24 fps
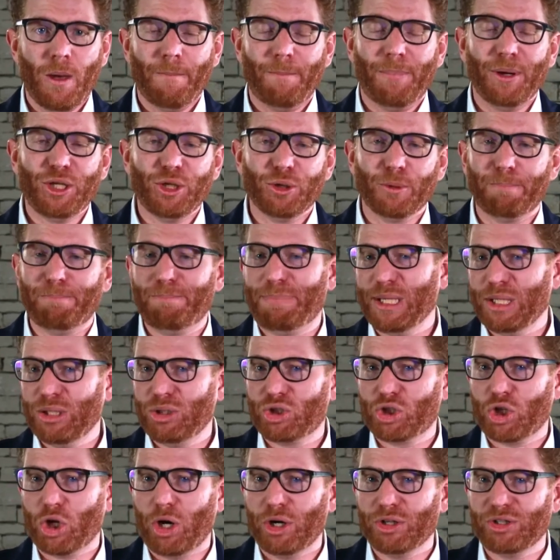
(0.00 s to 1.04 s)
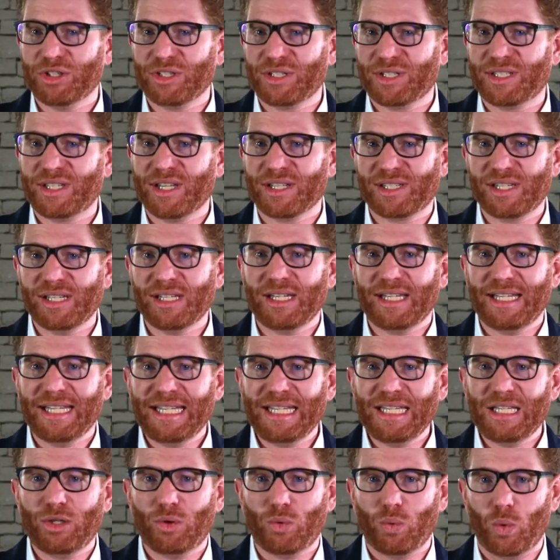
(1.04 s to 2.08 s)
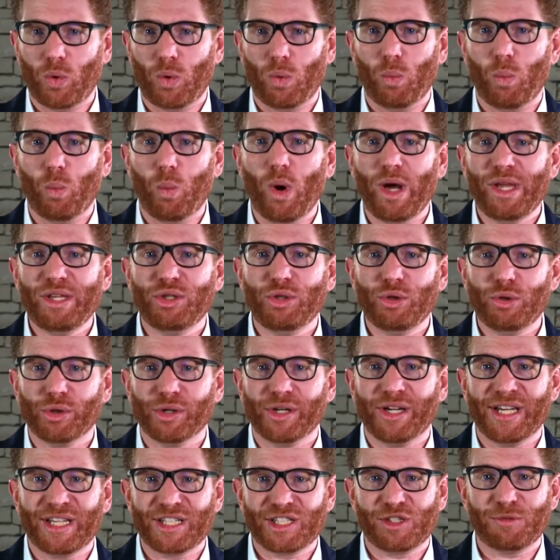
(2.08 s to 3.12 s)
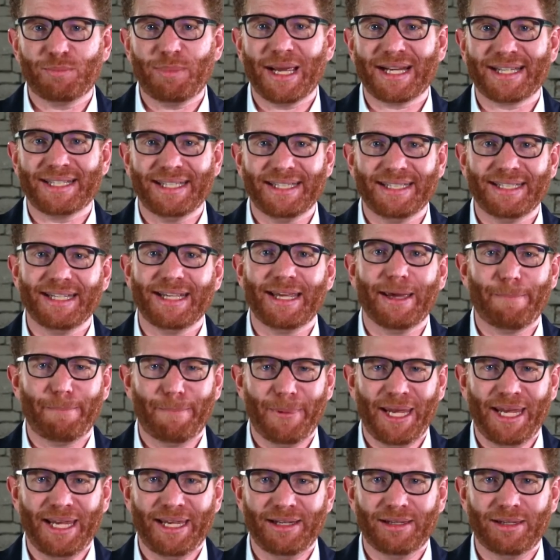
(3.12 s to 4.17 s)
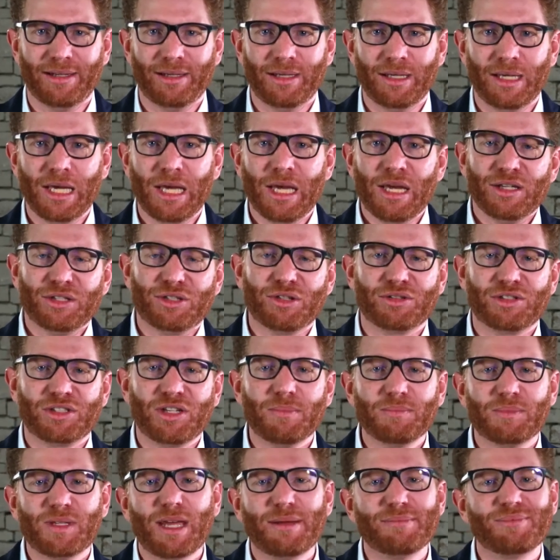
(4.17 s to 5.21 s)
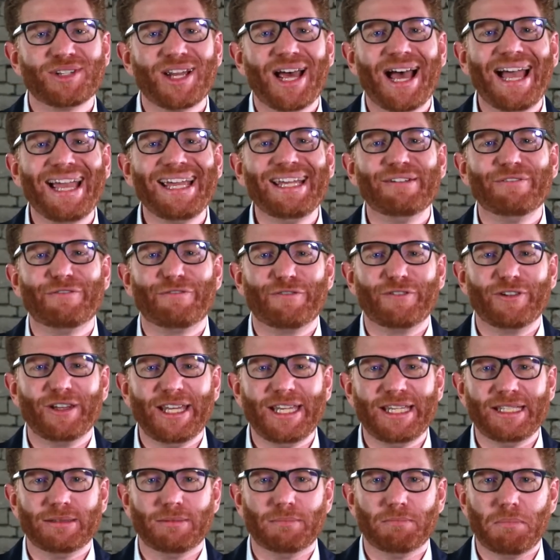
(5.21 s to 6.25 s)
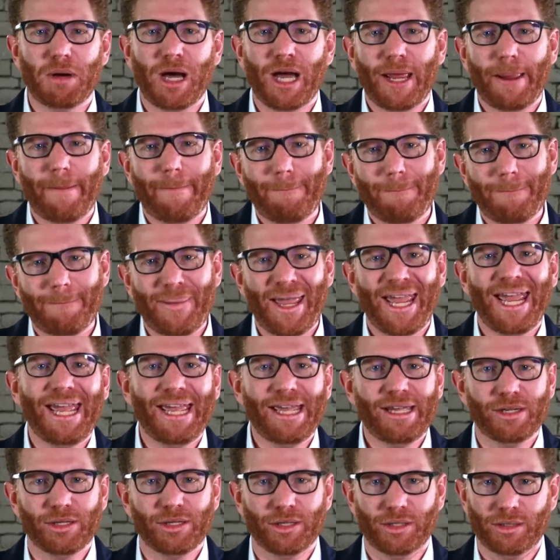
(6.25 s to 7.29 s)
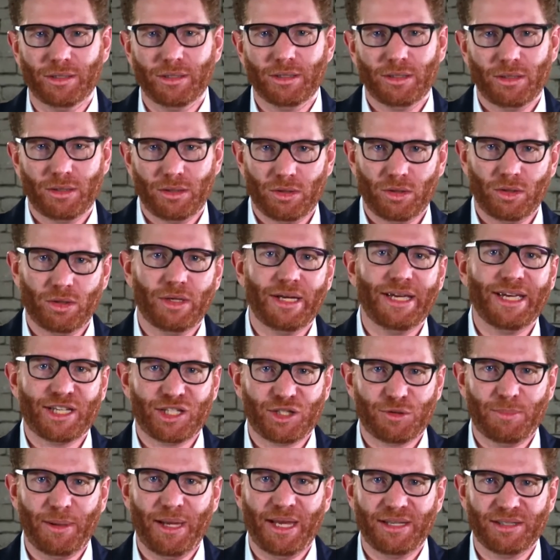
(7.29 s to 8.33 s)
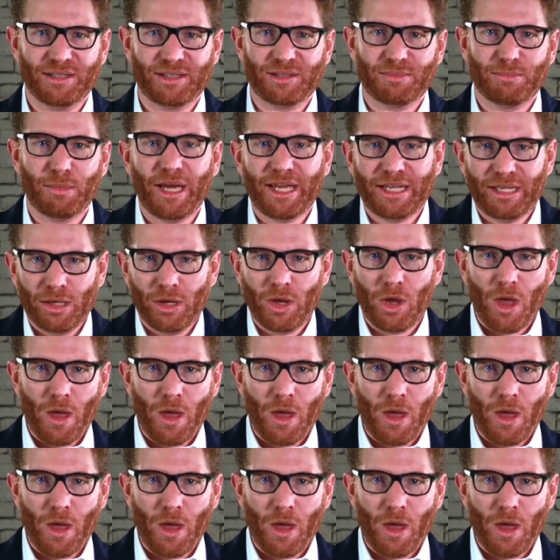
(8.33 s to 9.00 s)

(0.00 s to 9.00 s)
But your billed charges doesn't equal what you're expecting to get paid. So sometimes I inflate my payer expense, my